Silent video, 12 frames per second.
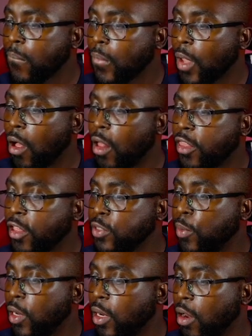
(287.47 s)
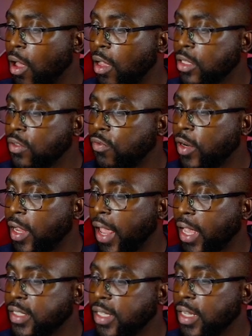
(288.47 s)
All things but lost for the
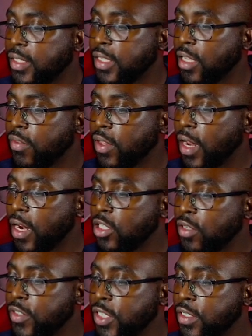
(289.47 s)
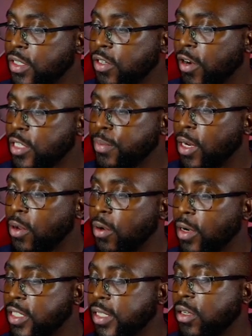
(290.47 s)
excellency of the knowledge of Jesus Christ my Lord.
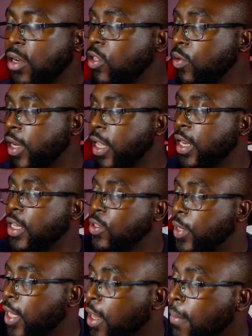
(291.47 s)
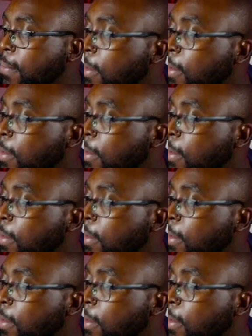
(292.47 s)
Let's, let's do it again. Let's do it again.